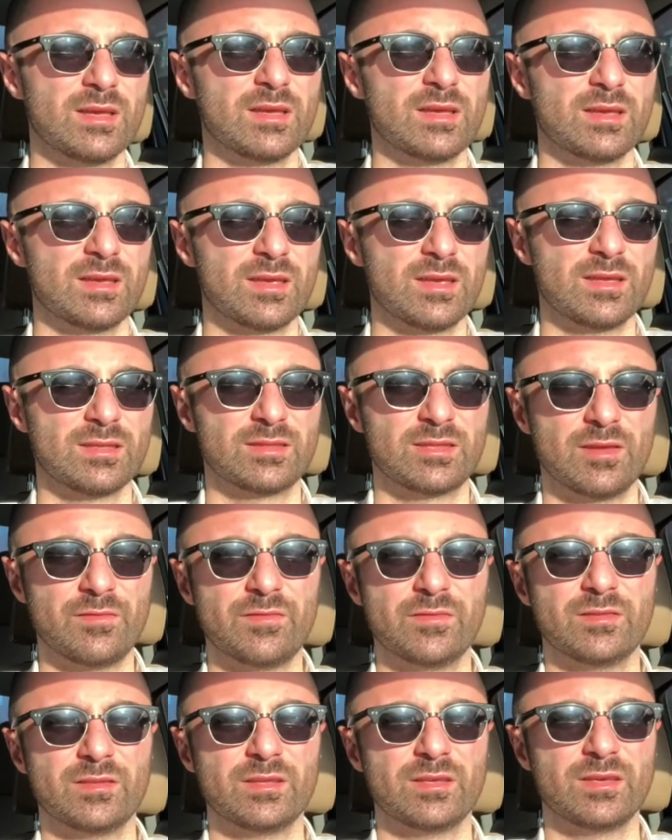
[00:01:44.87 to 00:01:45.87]
It
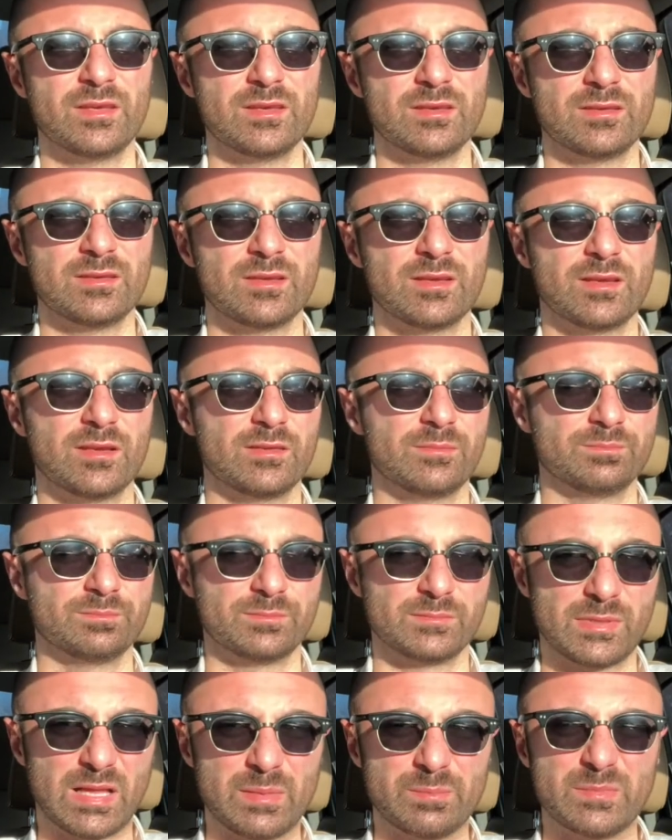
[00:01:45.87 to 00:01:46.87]
definitely
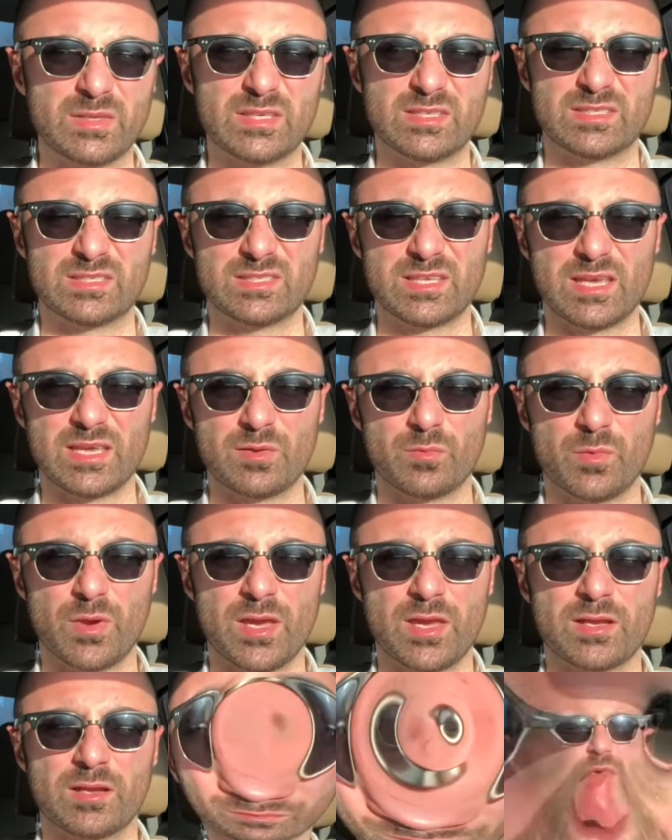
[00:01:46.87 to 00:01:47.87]
helped me stay
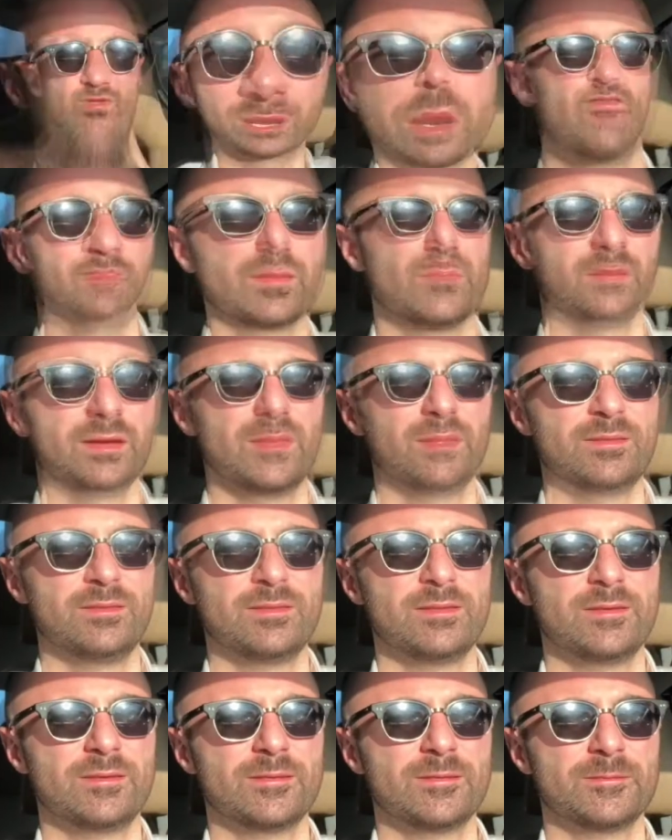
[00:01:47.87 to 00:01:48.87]
awake and whatever. And then
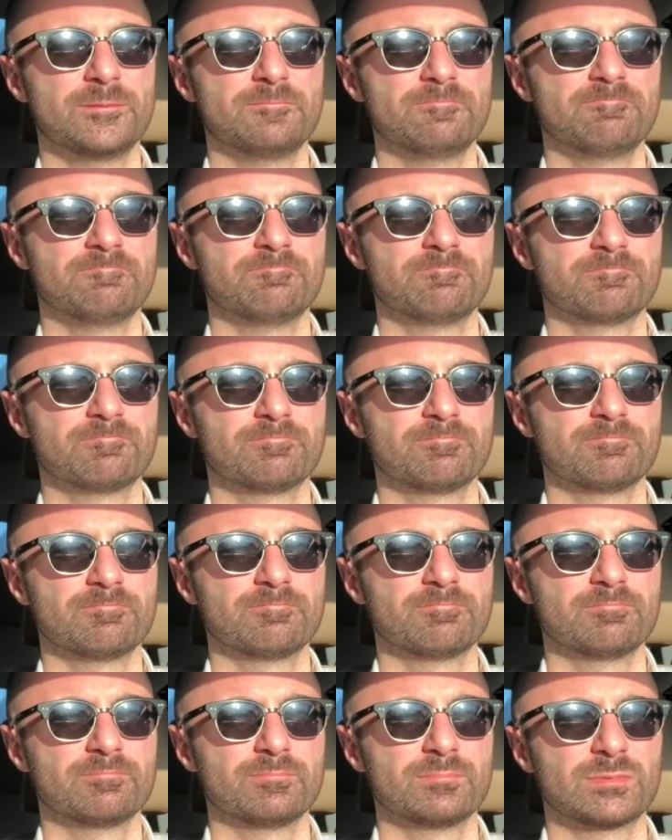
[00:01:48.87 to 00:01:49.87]
a
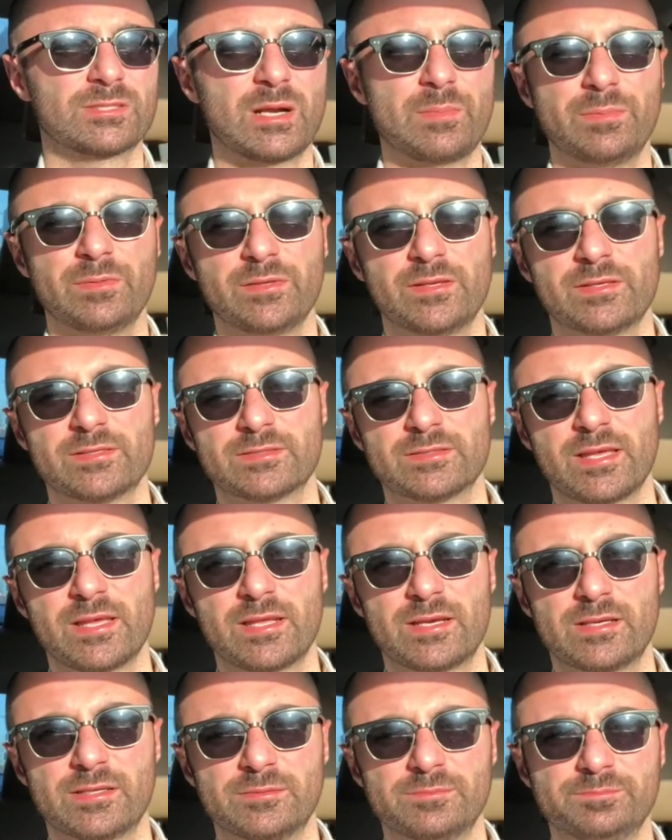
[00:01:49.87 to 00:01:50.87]
couple of years later,